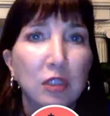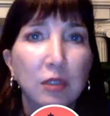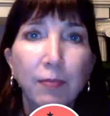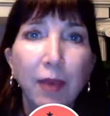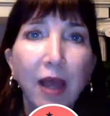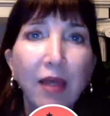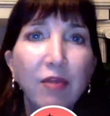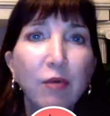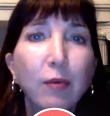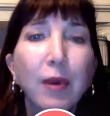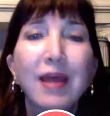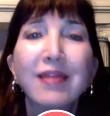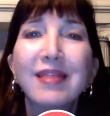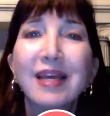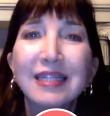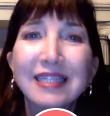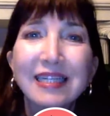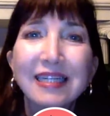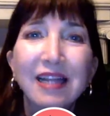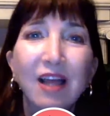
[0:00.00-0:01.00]
And by the way,
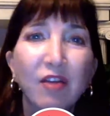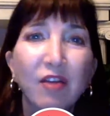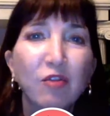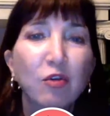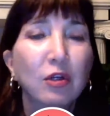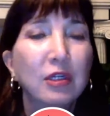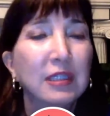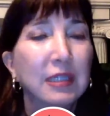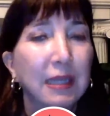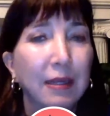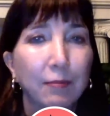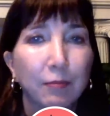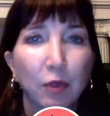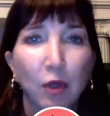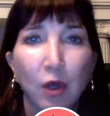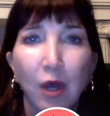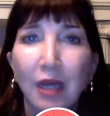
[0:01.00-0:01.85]
that's another example.